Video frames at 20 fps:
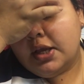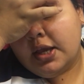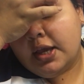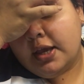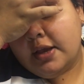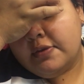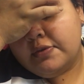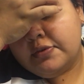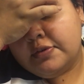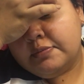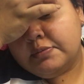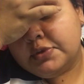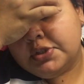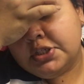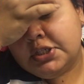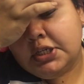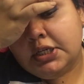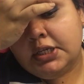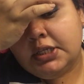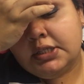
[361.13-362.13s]
I have some
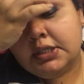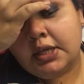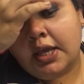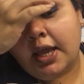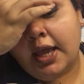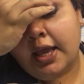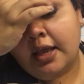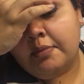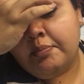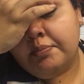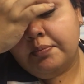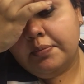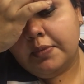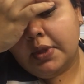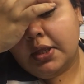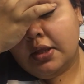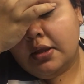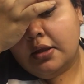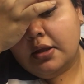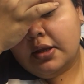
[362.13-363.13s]
cheesecake,
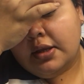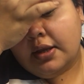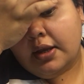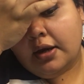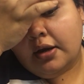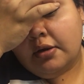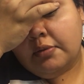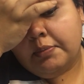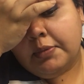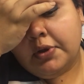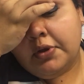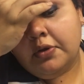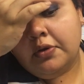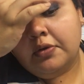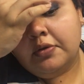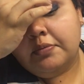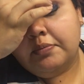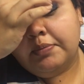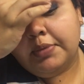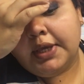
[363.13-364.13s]

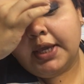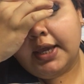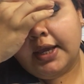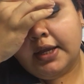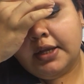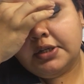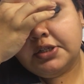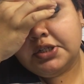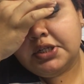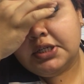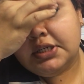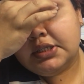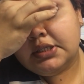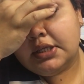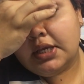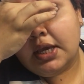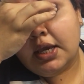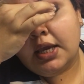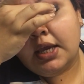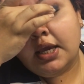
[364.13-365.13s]
caramel pecan
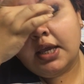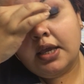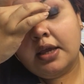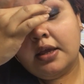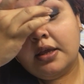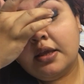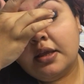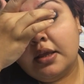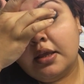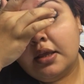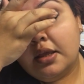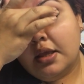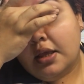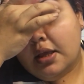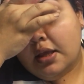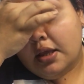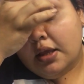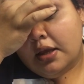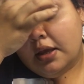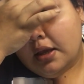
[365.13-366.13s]
cheesecake,
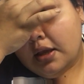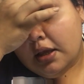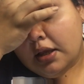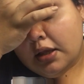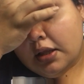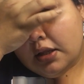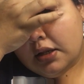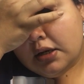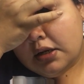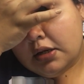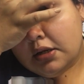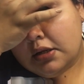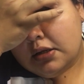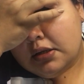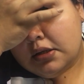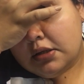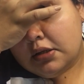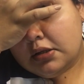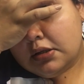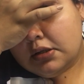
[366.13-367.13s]
and
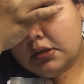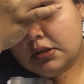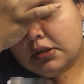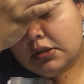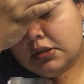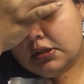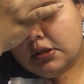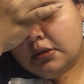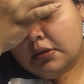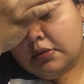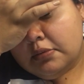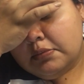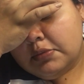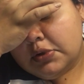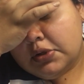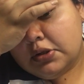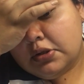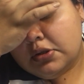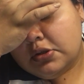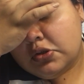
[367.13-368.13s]
some
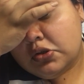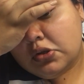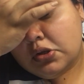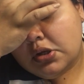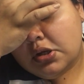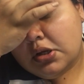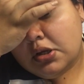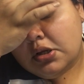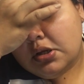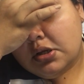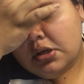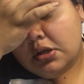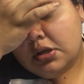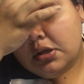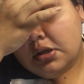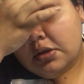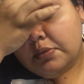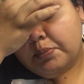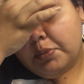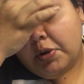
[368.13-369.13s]

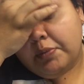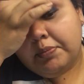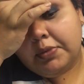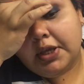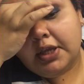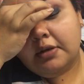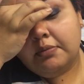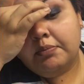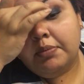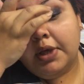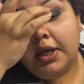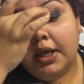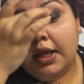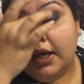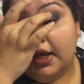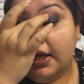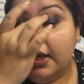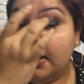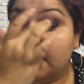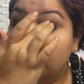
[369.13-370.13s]
pumpkin
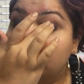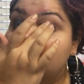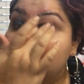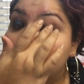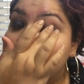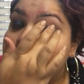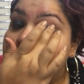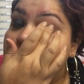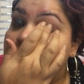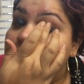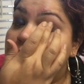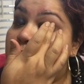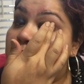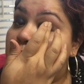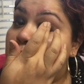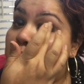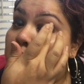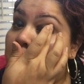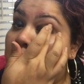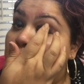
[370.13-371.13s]
pie. So
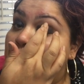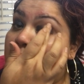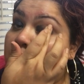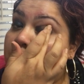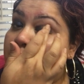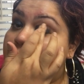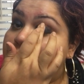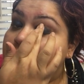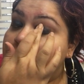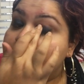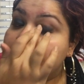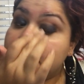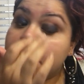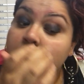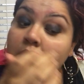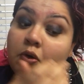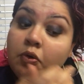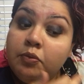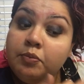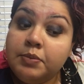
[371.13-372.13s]
we is
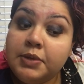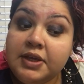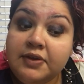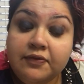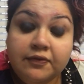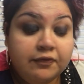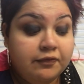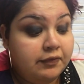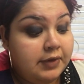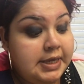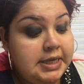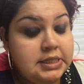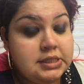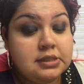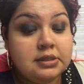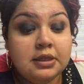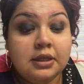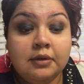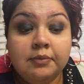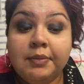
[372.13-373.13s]
gonna be
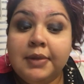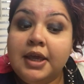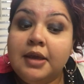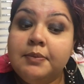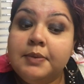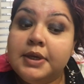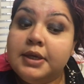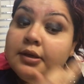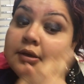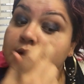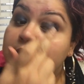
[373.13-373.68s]
feasting, baby.